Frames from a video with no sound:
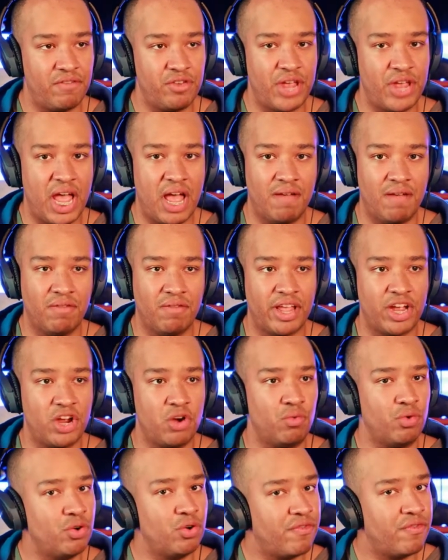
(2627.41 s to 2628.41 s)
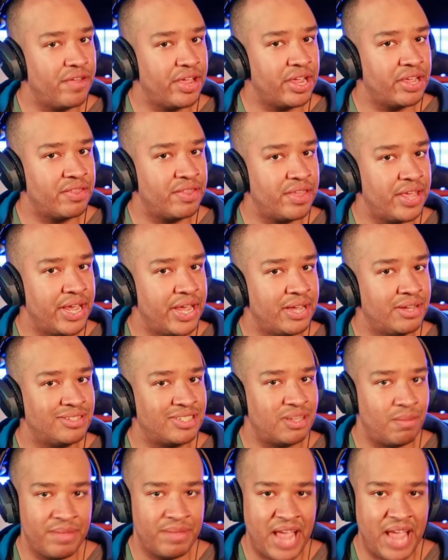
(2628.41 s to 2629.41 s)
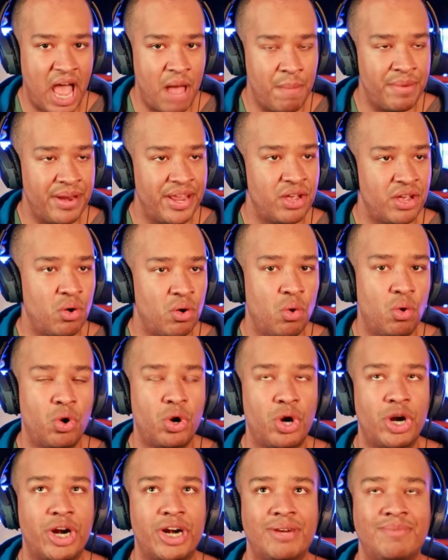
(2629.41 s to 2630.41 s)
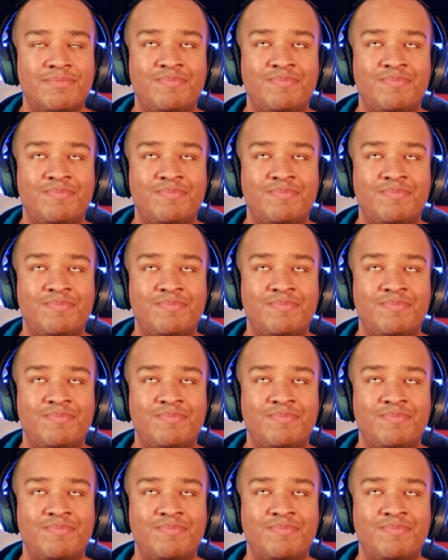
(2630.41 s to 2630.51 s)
have like a roofing thing, something happening, or